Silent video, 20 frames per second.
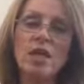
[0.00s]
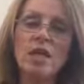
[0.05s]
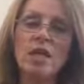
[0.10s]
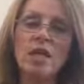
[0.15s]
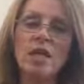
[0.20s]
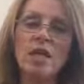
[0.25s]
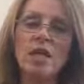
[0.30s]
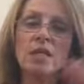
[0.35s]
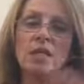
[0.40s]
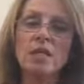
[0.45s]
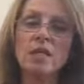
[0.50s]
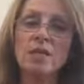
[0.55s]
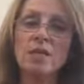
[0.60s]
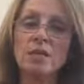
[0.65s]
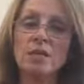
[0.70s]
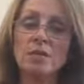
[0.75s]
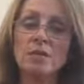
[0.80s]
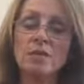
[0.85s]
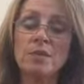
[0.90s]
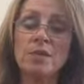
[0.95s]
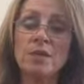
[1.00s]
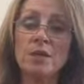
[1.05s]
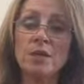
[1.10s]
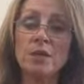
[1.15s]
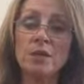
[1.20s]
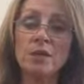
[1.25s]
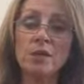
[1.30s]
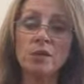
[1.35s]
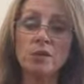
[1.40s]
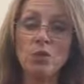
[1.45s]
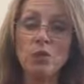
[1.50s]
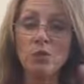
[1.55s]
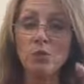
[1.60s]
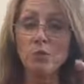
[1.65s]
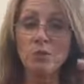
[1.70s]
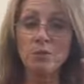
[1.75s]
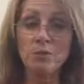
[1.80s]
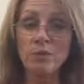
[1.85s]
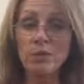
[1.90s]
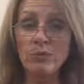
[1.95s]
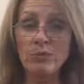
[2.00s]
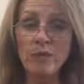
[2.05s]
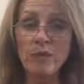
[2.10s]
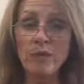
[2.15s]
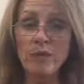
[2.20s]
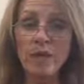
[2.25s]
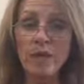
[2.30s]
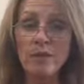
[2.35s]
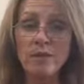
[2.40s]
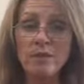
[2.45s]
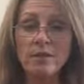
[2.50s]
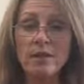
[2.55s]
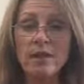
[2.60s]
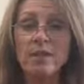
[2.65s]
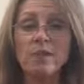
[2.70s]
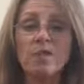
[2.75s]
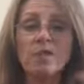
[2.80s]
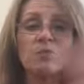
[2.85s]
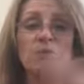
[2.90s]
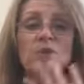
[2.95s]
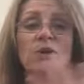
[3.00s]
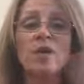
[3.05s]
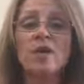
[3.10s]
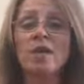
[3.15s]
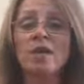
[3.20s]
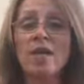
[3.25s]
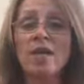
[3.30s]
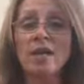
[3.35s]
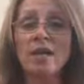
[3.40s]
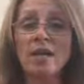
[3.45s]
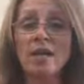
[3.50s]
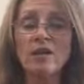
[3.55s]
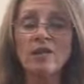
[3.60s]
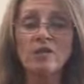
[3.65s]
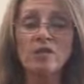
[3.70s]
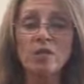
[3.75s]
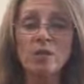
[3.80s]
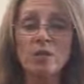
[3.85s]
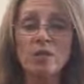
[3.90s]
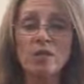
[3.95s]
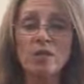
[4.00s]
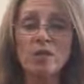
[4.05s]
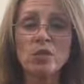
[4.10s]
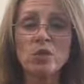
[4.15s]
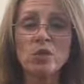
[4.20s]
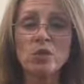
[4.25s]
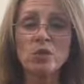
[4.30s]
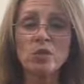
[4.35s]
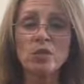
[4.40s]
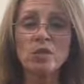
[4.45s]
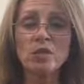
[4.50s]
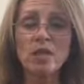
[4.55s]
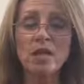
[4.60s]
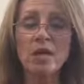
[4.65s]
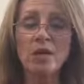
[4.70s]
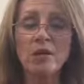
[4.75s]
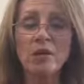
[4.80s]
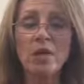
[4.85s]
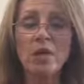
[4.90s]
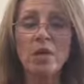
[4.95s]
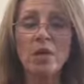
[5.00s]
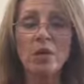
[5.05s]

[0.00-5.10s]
in a little spray bottle and spray it on afterwards and cool it down.